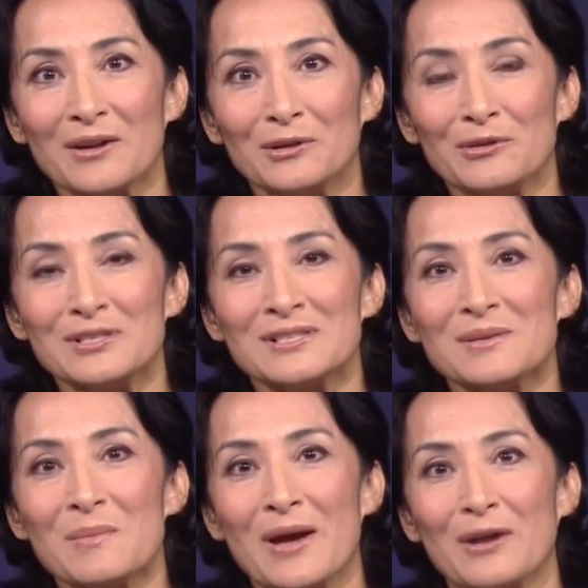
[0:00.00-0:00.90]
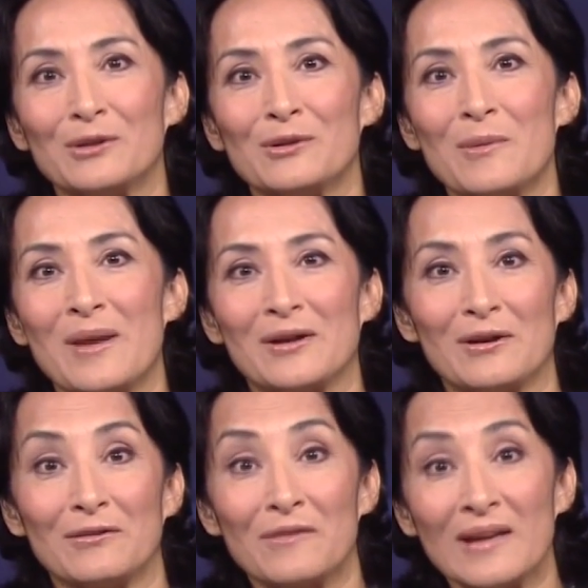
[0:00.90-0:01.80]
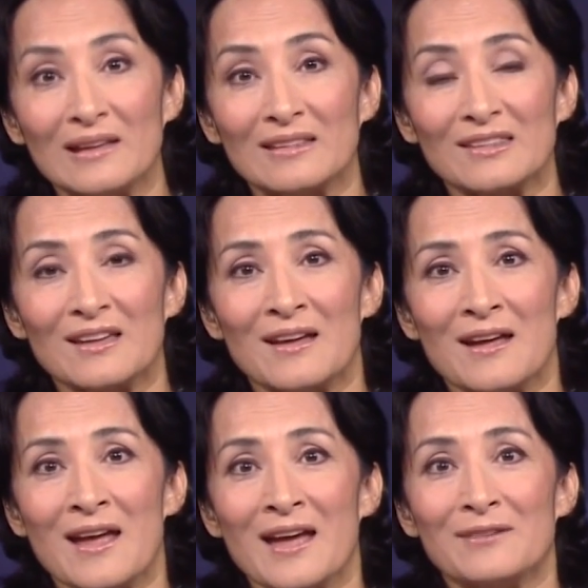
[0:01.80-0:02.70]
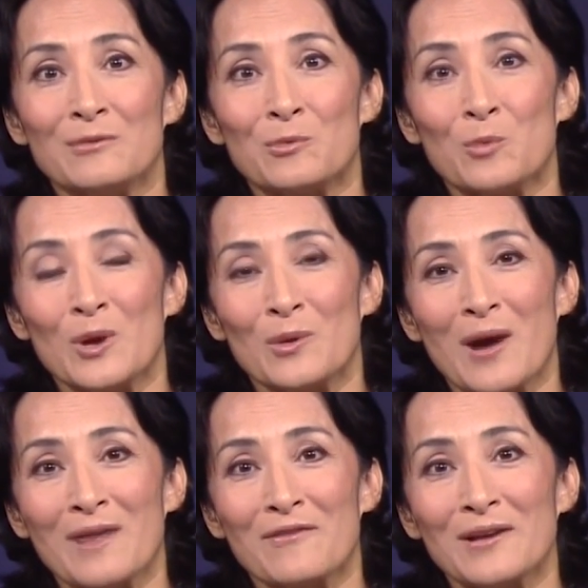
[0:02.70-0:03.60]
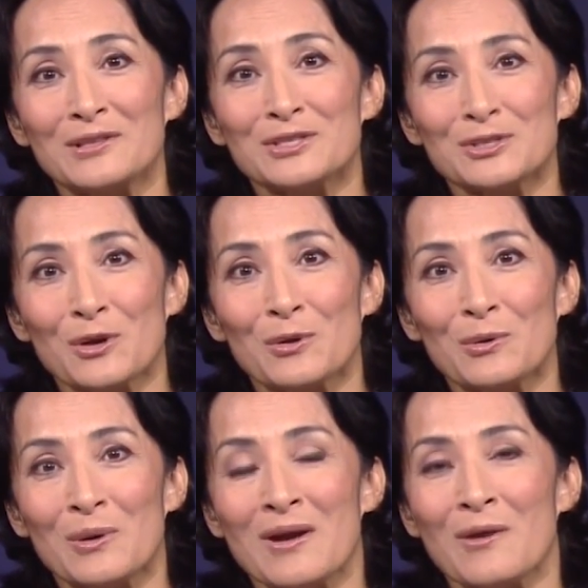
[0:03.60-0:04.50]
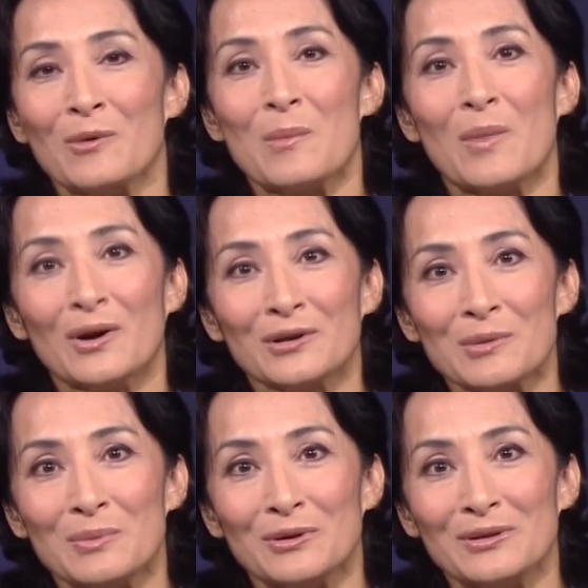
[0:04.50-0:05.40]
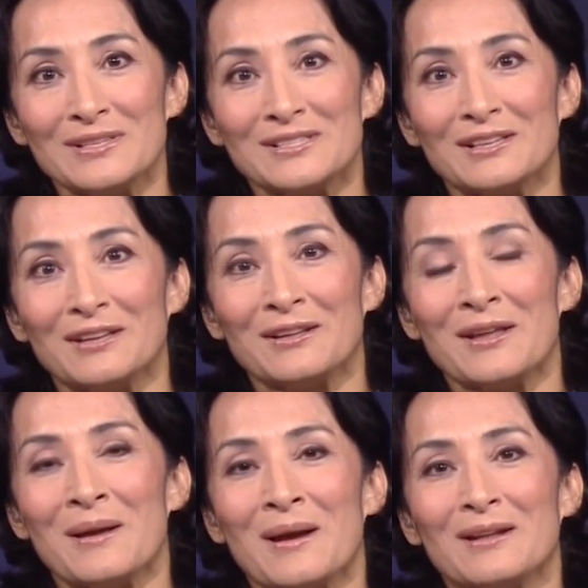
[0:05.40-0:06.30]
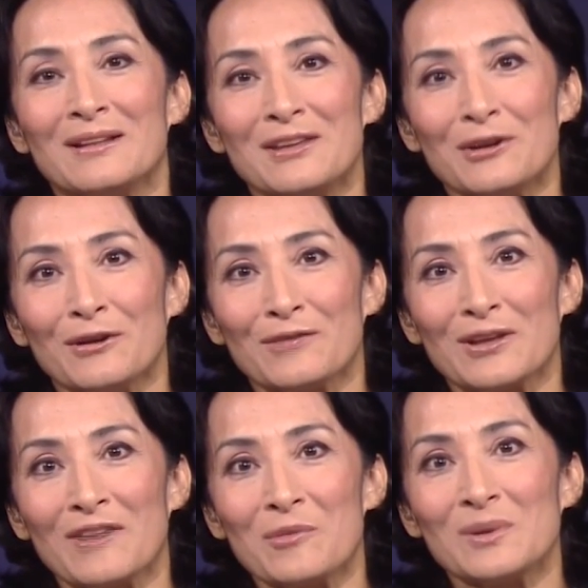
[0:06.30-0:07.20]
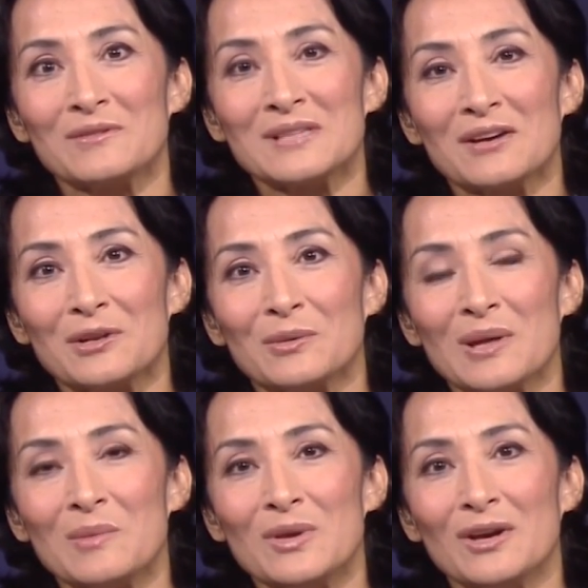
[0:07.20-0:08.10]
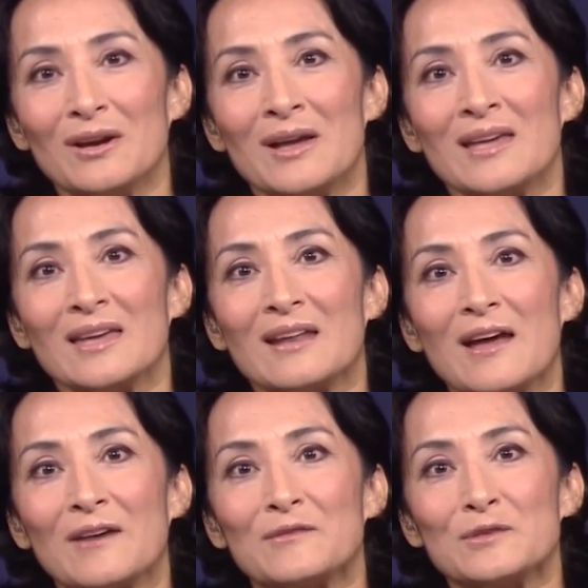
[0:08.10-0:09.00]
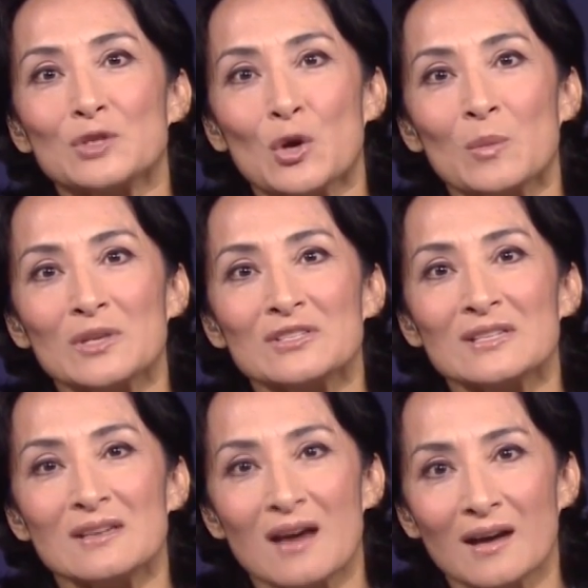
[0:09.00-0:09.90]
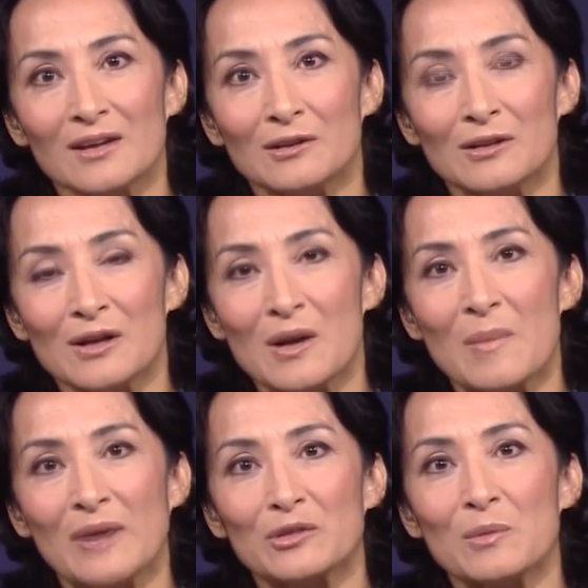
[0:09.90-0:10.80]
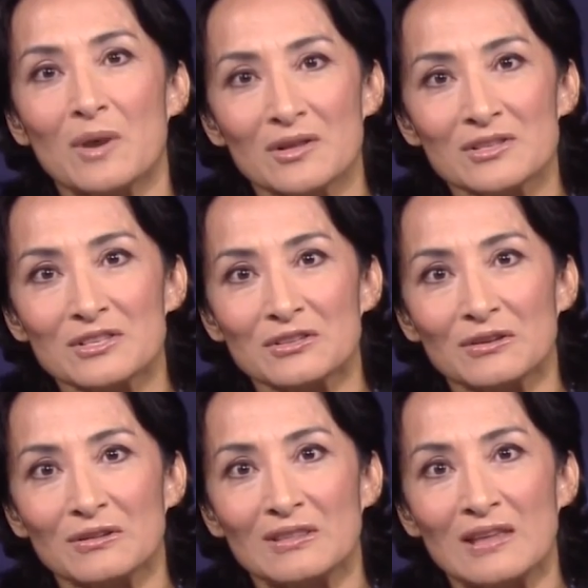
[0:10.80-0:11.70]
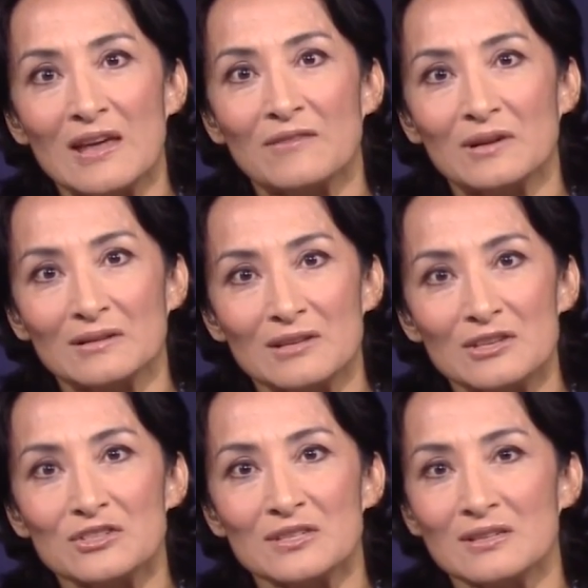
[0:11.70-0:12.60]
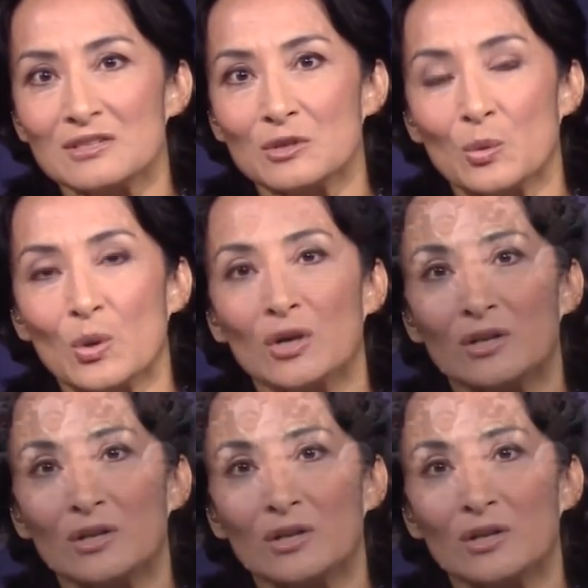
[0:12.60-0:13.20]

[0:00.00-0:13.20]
battle. This is a battle about our faith. And what I find so remarkable is that a leader of the government of Saudi Arabia can have so much denial about the monster that they have unleashed into the